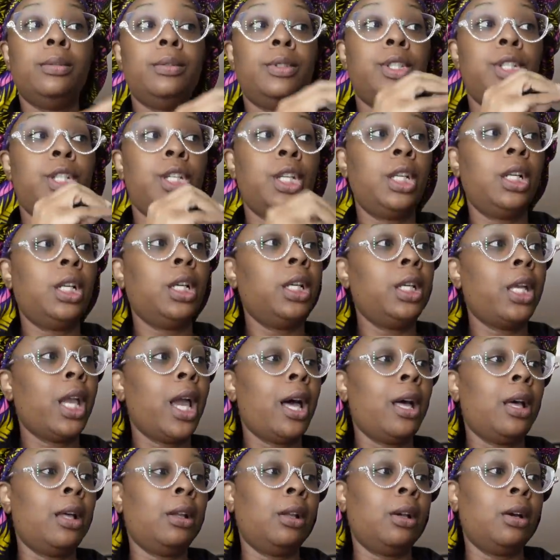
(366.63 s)
Gina
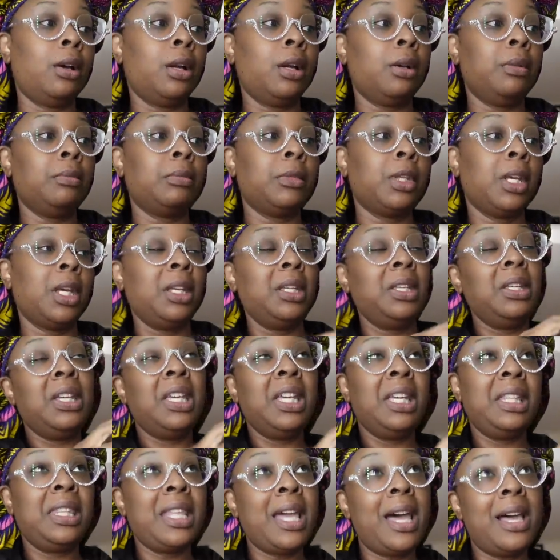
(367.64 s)
Yaller. You
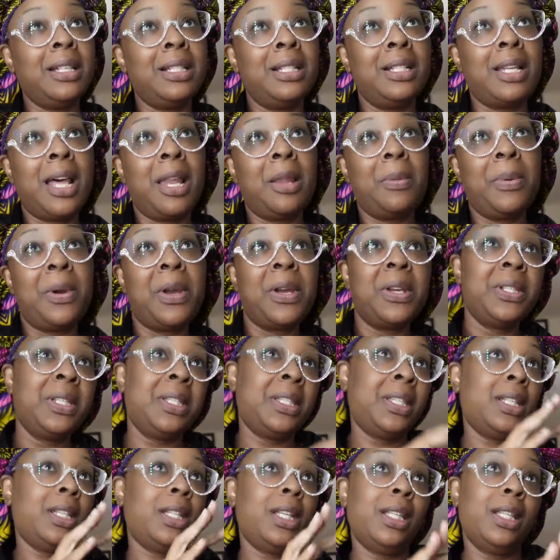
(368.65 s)
get thousand dollar
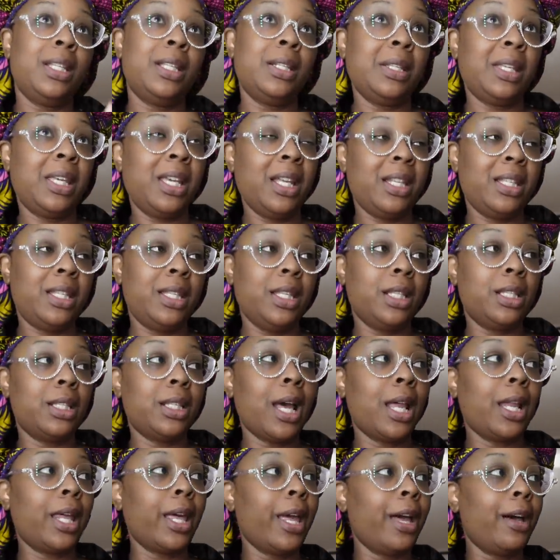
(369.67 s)
purses and then get a six
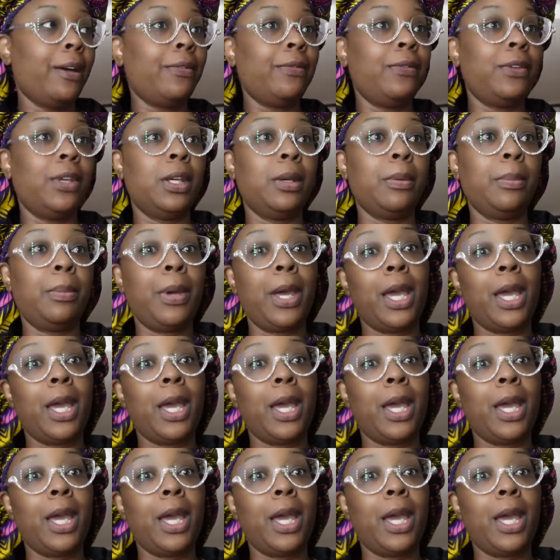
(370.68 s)
dollar outfit.